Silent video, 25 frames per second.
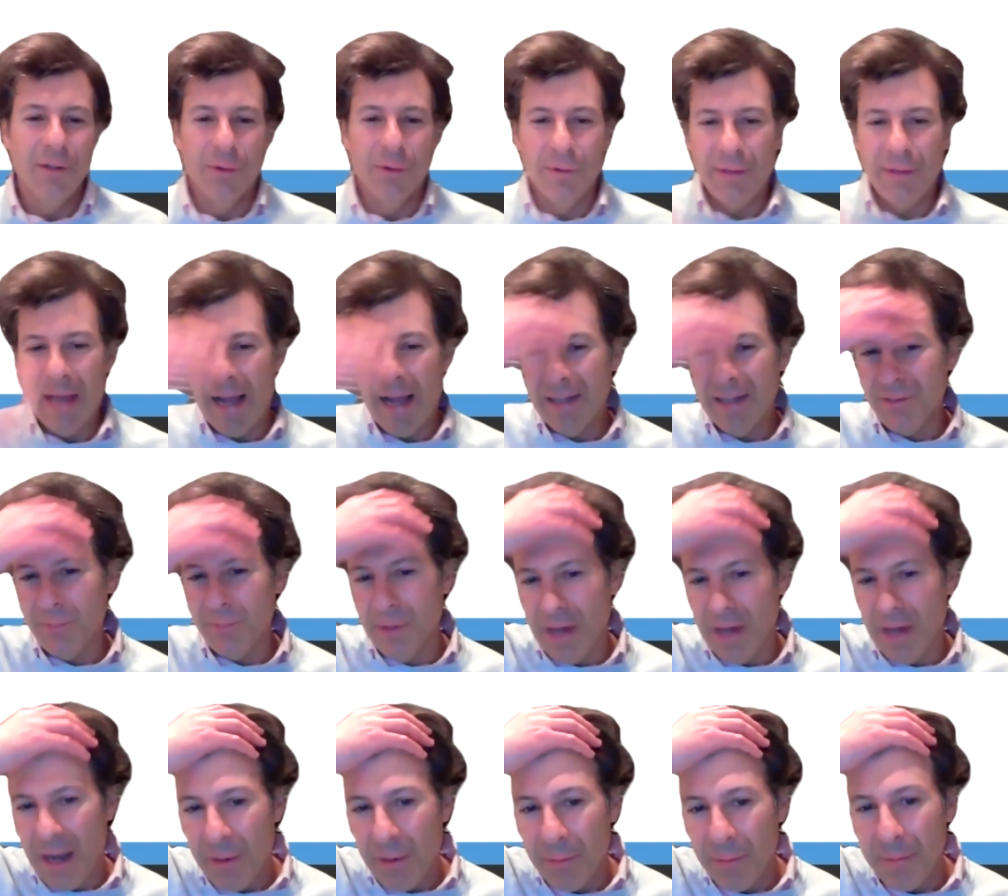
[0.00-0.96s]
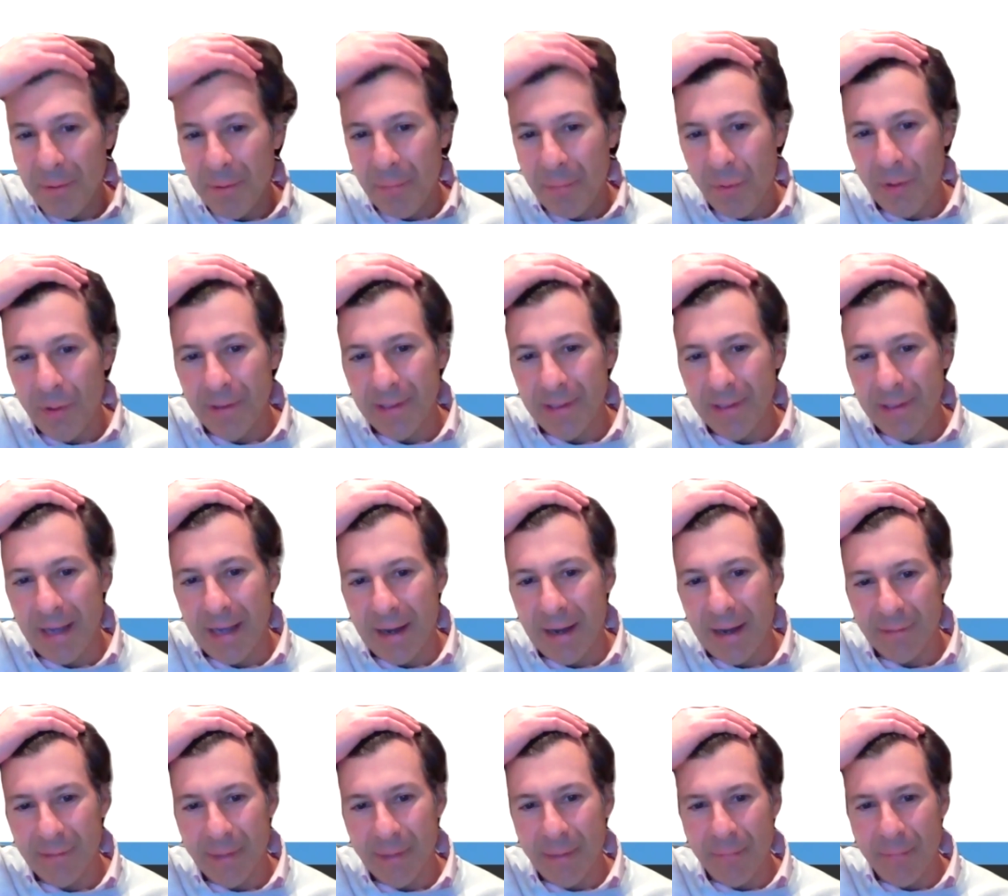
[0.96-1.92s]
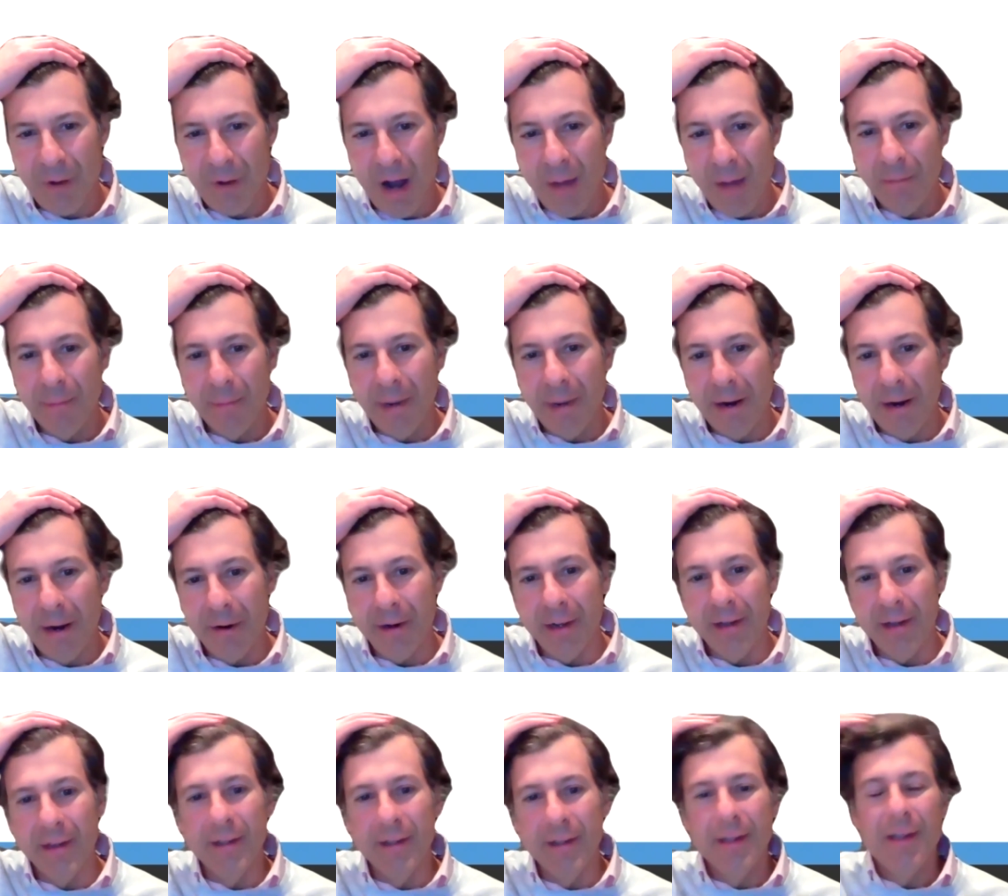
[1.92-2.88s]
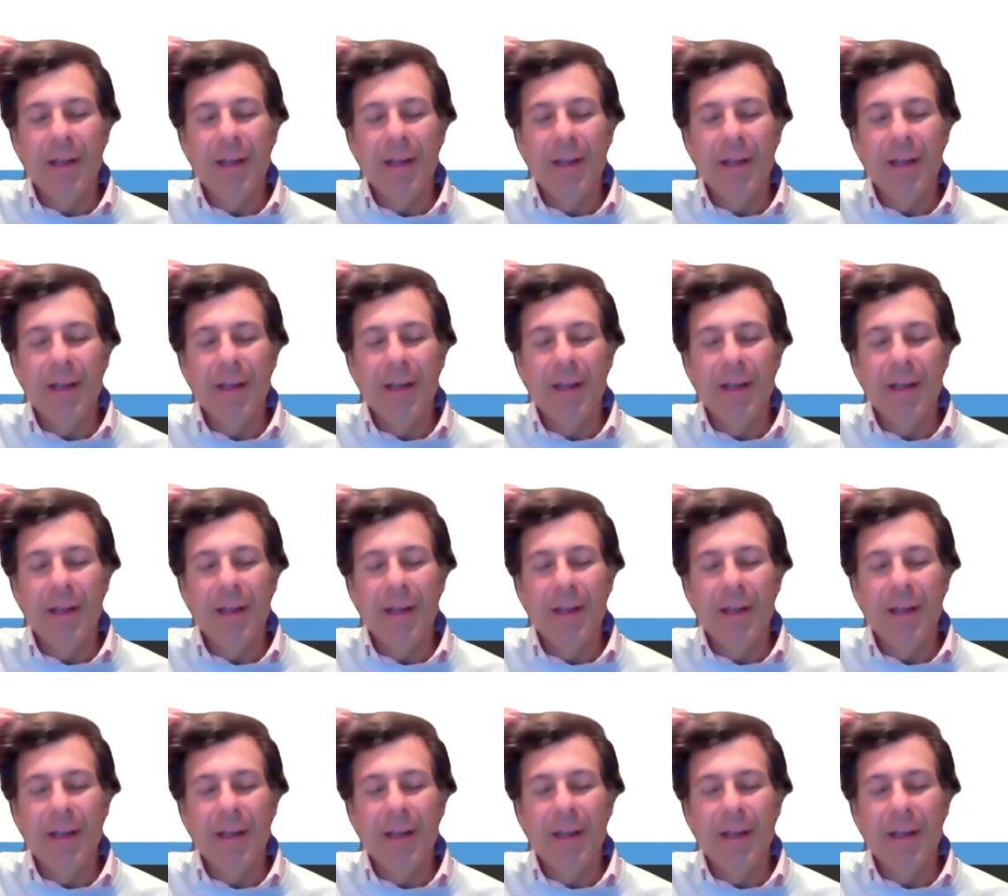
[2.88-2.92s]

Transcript: you know, that's what I would be pointing out as my problem area.